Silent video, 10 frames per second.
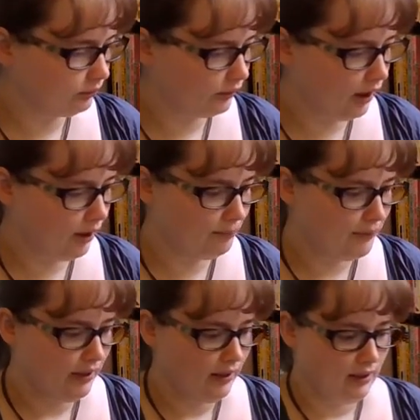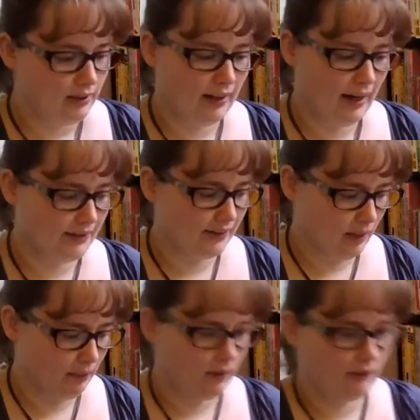Then it has a
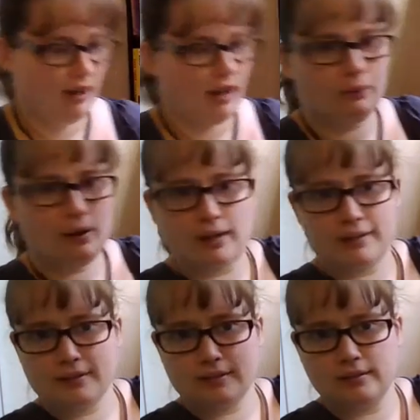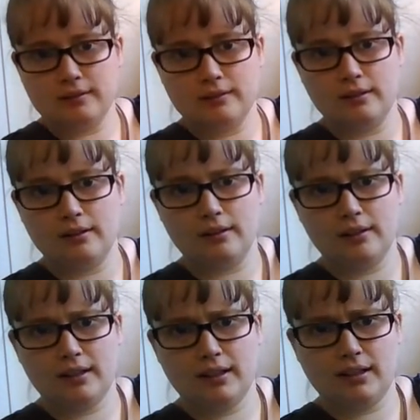couple of kaiwas,
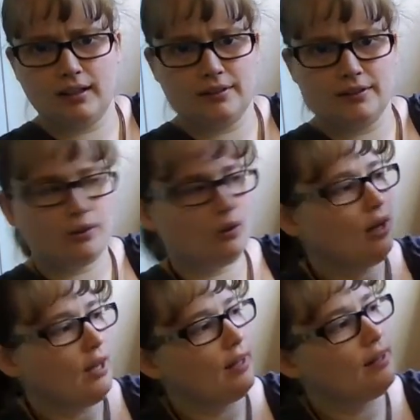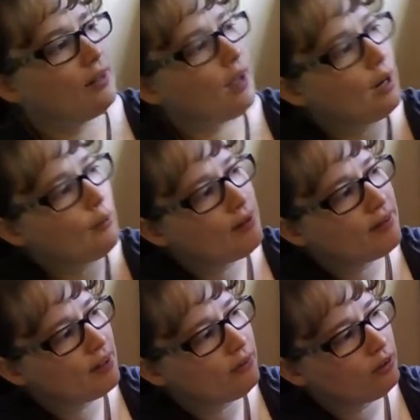and in the kaiwas
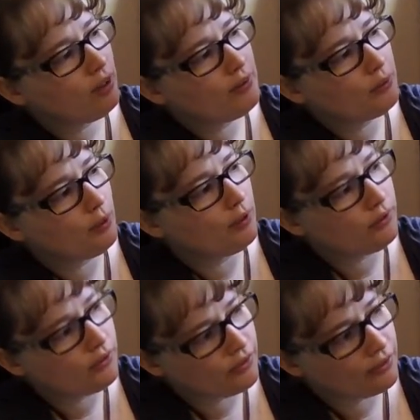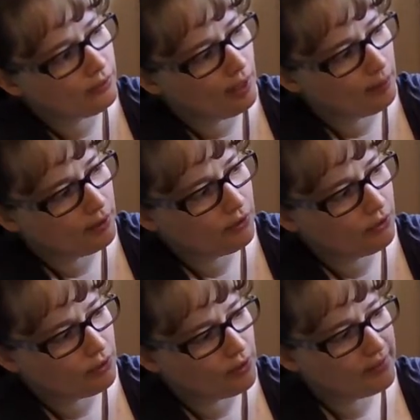it underlines where it uses the grammars,
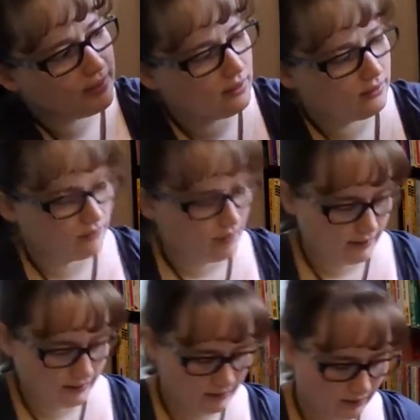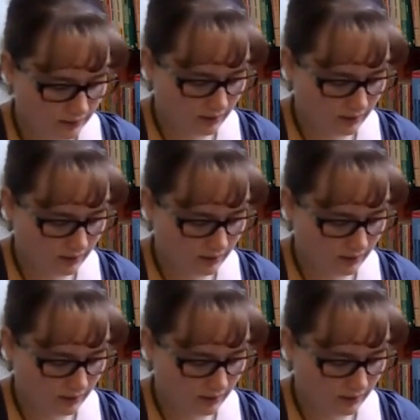so that's kind of nice.